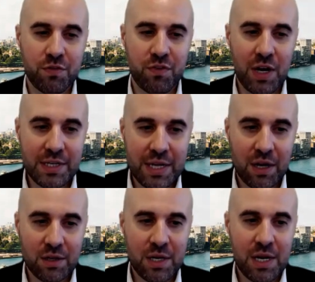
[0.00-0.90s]
find
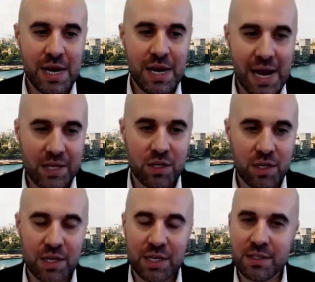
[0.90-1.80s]
out how you can
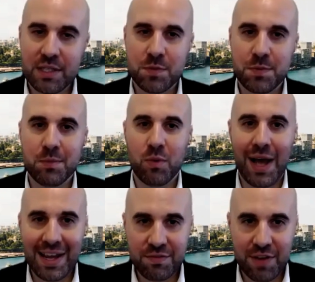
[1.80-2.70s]
connect with these people,
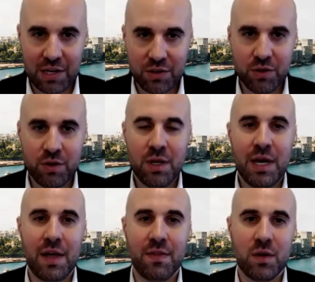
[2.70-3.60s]
add value,
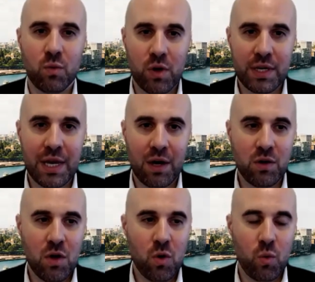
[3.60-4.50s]
and then work out
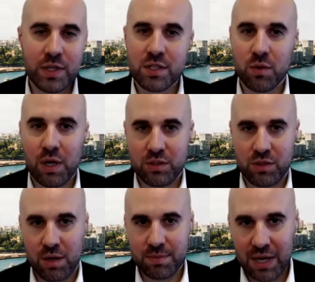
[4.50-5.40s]
when's the right
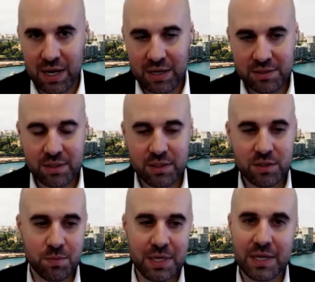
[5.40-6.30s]
time to ask to
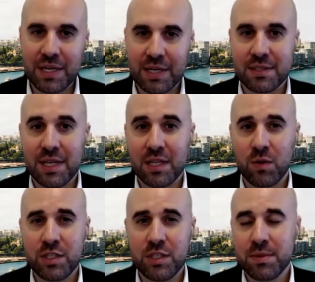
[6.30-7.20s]
be connected to other
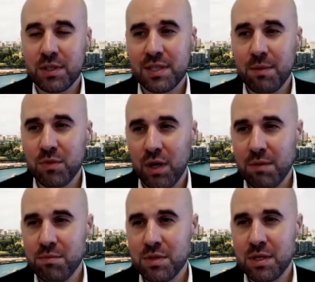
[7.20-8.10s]
relationships. Because
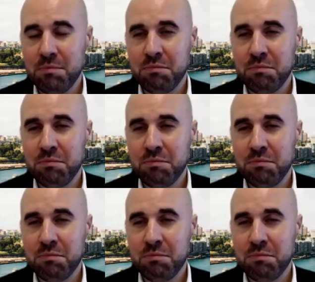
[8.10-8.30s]
sometimes,